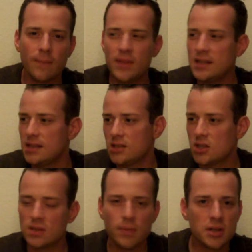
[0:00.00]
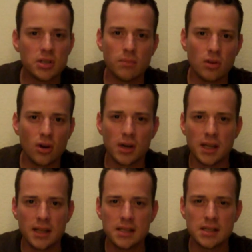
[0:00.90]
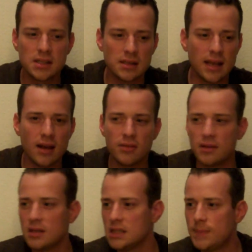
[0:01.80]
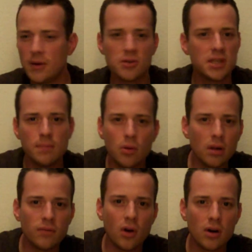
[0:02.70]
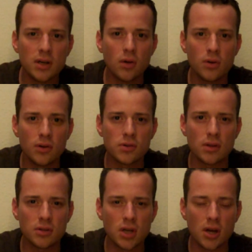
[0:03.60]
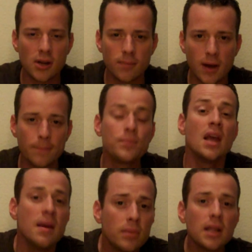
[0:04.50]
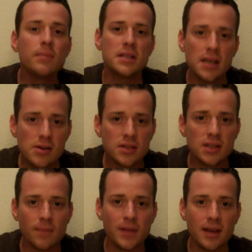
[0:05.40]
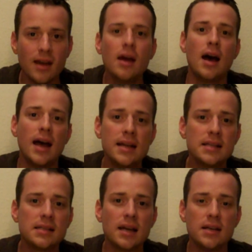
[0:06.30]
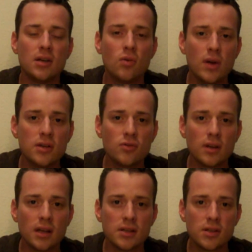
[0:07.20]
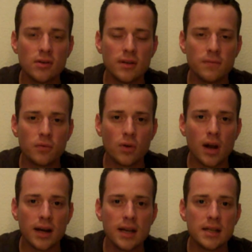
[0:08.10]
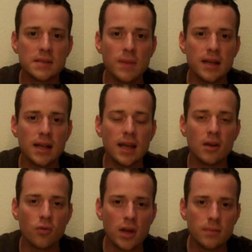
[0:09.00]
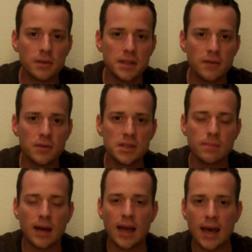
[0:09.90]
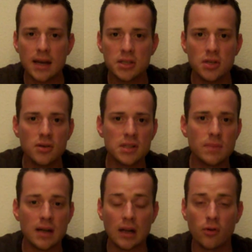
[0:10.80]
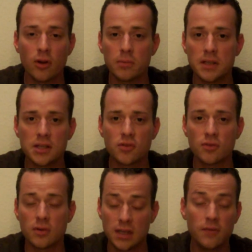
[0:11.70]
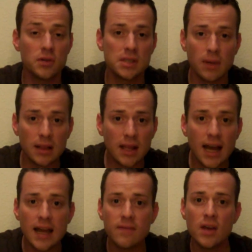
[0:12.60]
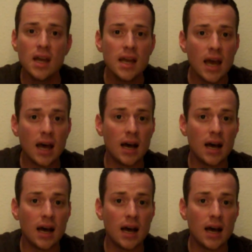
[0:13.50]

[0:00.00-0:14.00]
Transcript: This is just a bunch of malarkey. This is down Conspiracy Boulevard. No one knows what they're talking about. But let me tell you something. I decided to quit drinking sodium fluoride, and it's made an incredible difference in my attitude. It's made an incredible difference in my life,